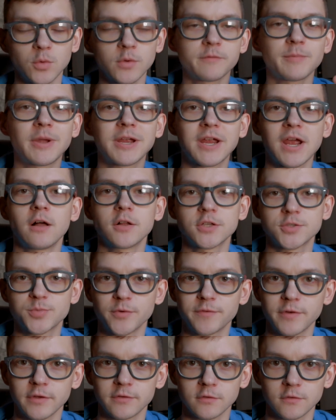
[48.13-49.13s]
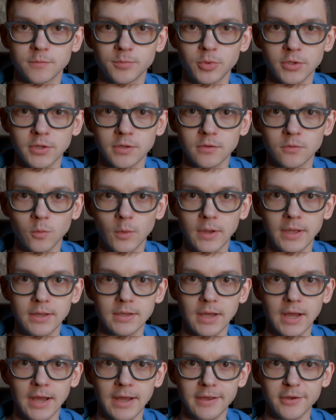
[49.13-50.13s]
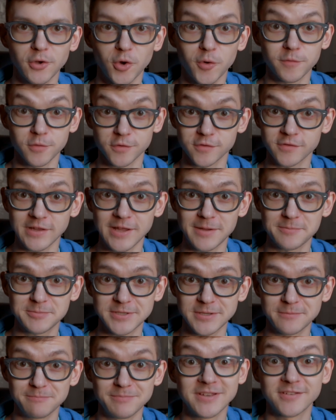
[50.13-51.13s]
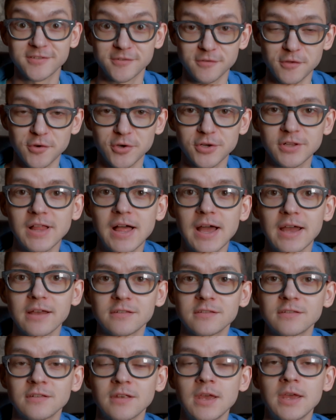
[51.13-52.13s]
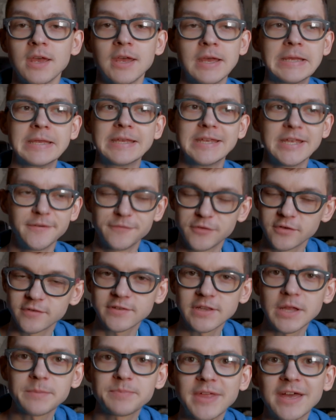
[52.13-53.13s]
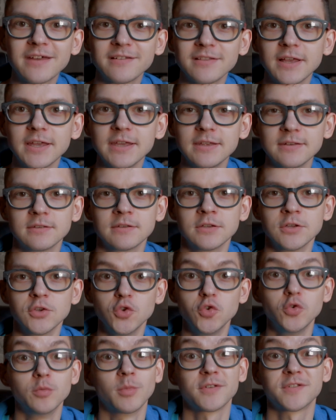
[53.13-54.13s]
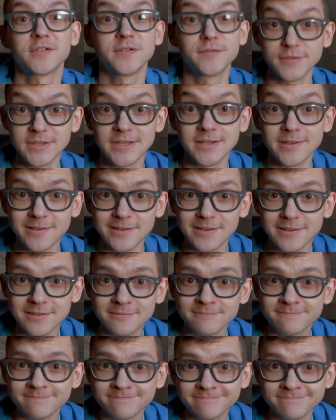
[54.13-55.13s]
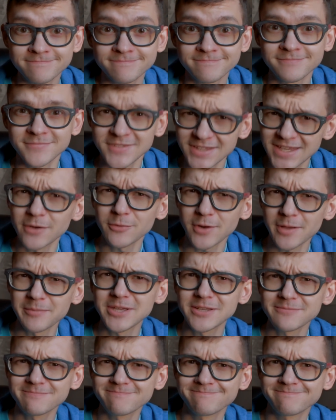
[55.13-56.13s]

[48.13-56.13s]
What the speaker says: one of my college professors put it when I overslept and missed their class, if you slept that late, you must have needed it. You get what I mean?